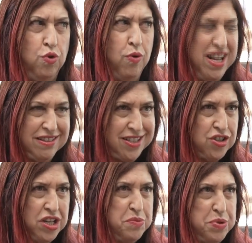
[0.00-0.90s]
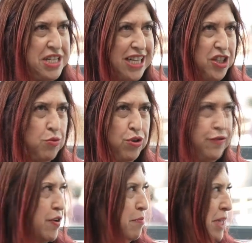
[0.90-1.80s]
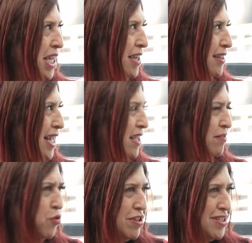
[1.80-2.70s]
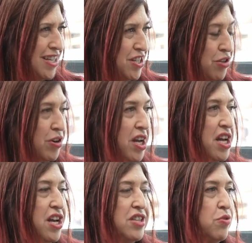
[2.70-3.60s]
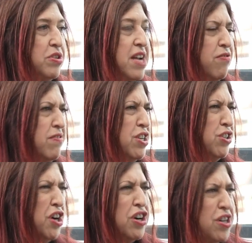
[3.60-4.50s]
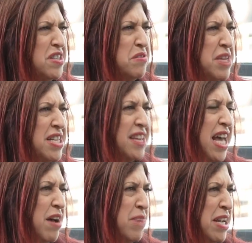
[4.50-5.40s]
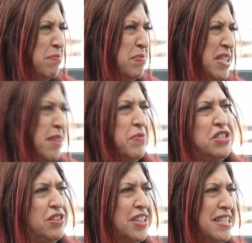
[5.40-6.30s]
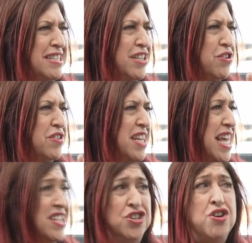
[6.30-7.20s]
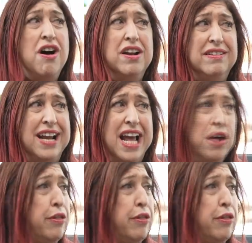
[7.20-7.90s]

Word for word: who else is going to protect the world from me? Like, of course I do. So it never even occurred to me that that might be something to consider that that's not